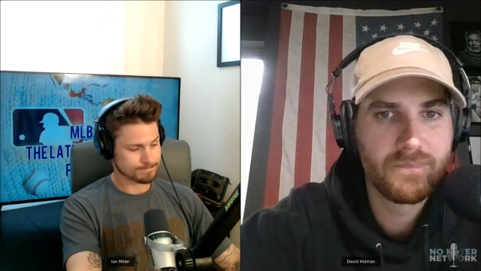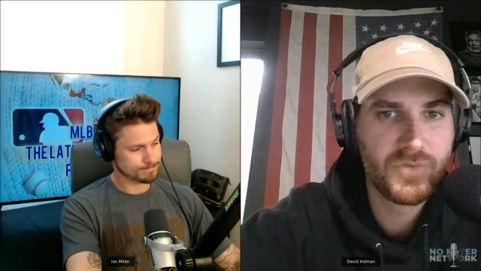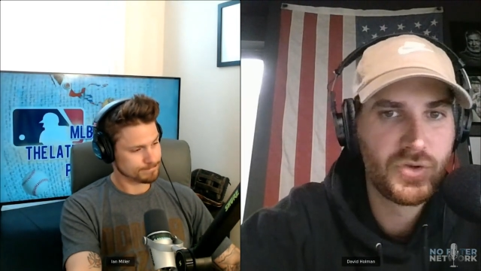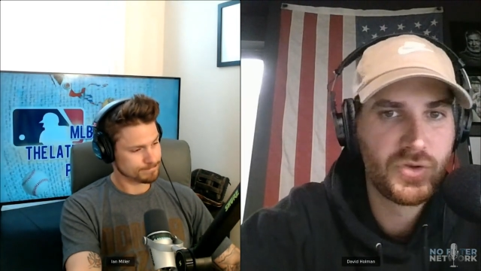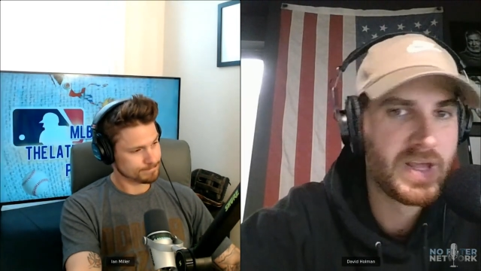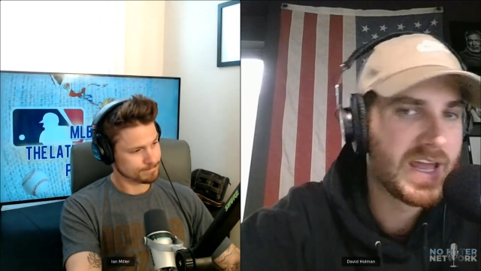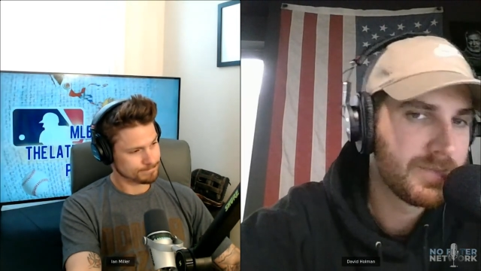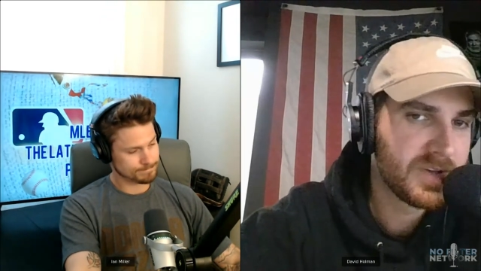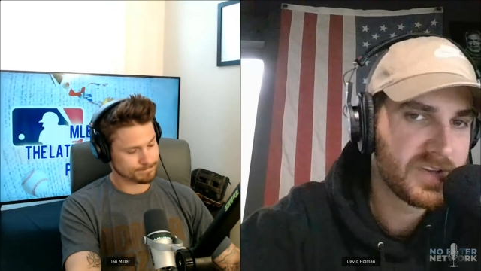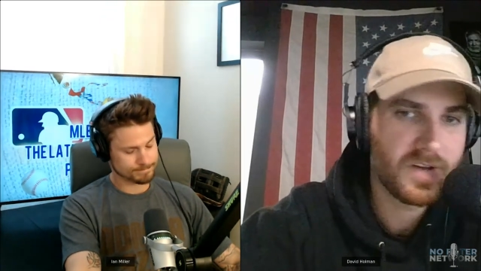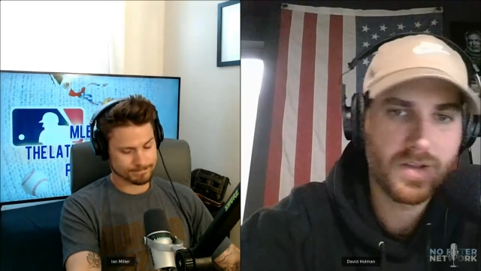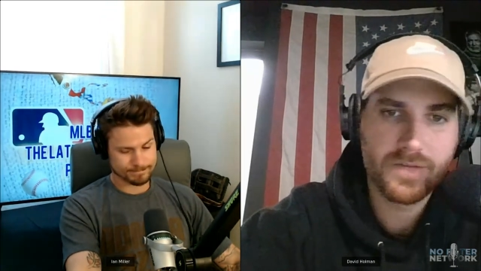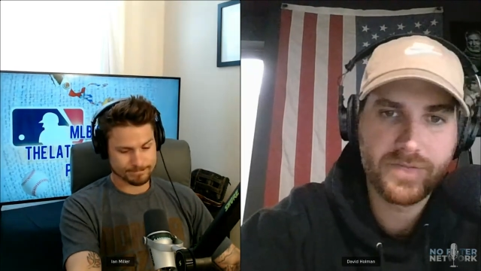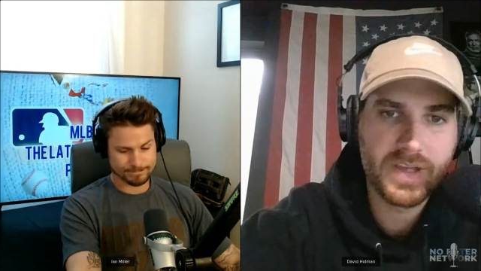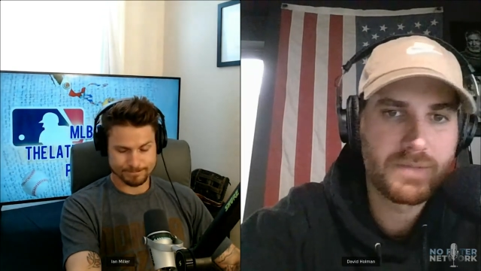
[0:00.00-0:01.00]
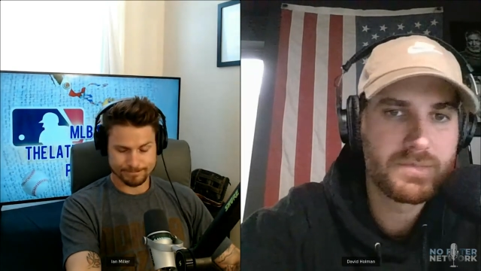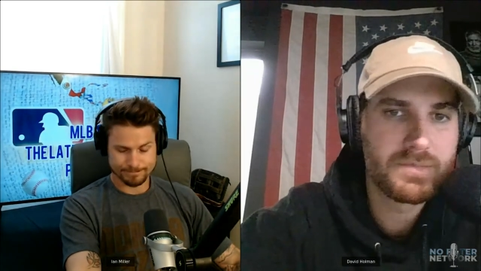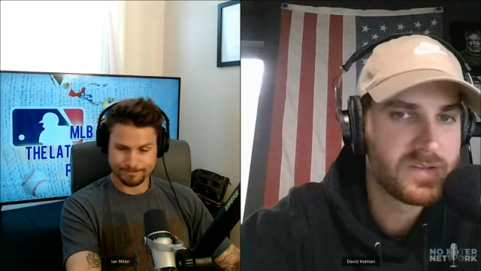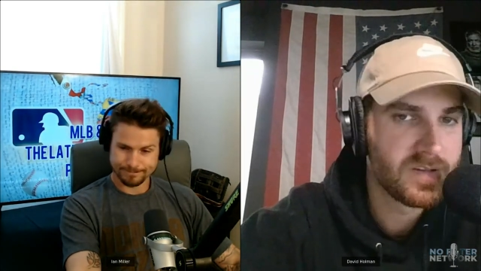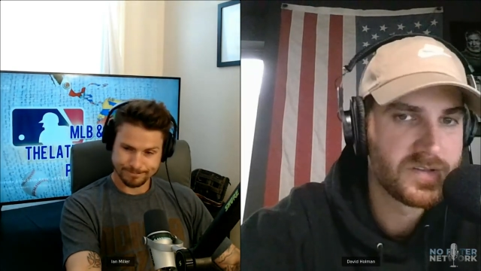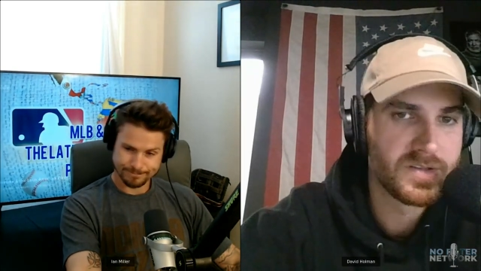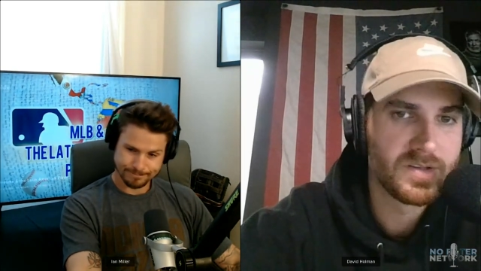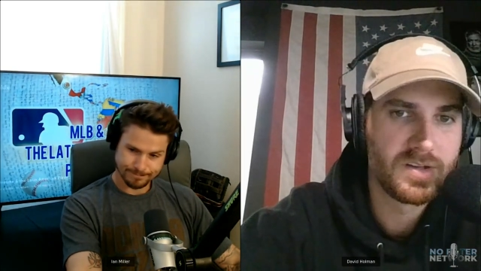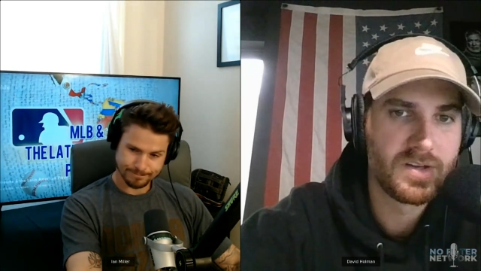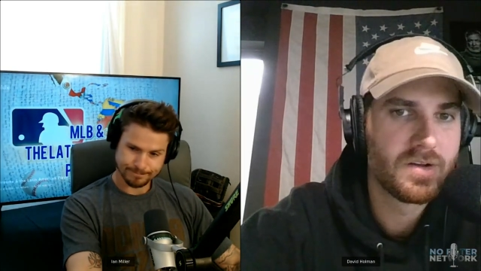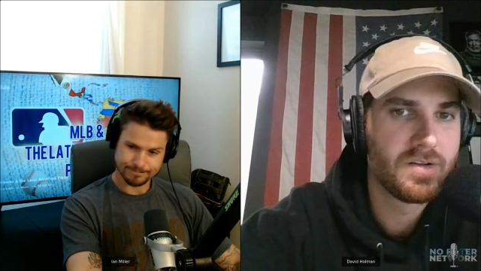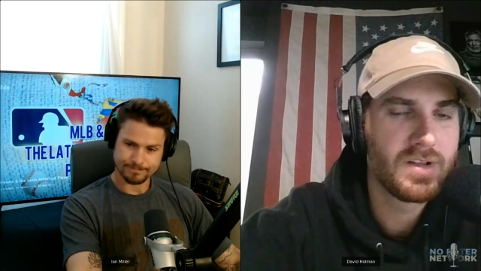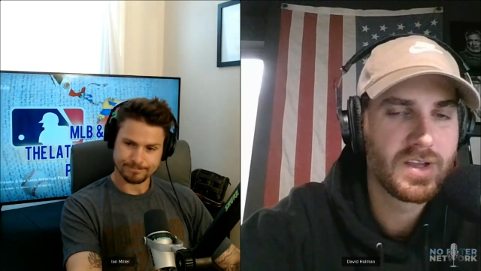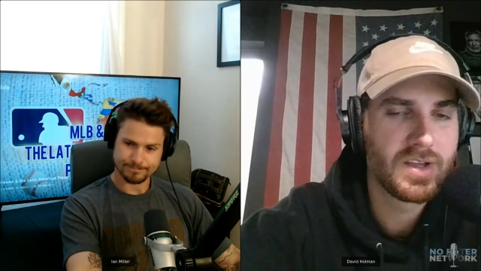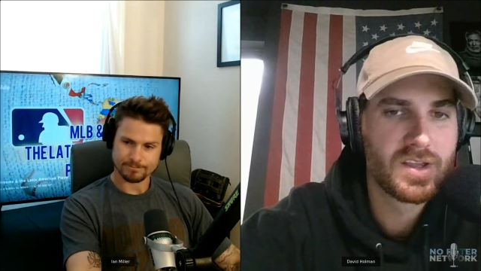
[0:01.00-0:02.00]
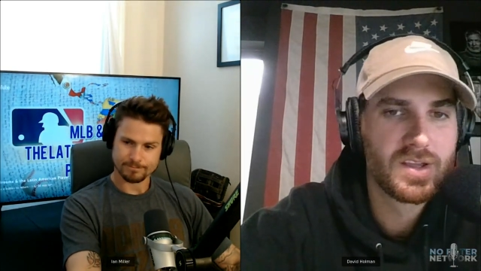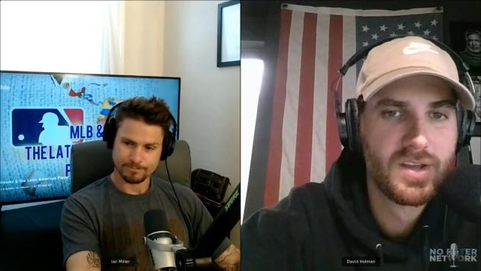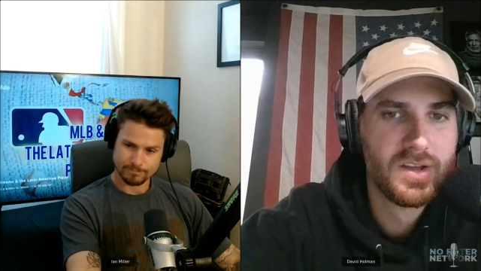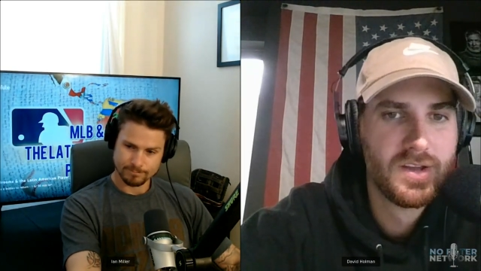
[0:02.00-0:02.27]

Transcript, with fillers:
Speaker 1: unanimous Hall of Fame decision. You know, like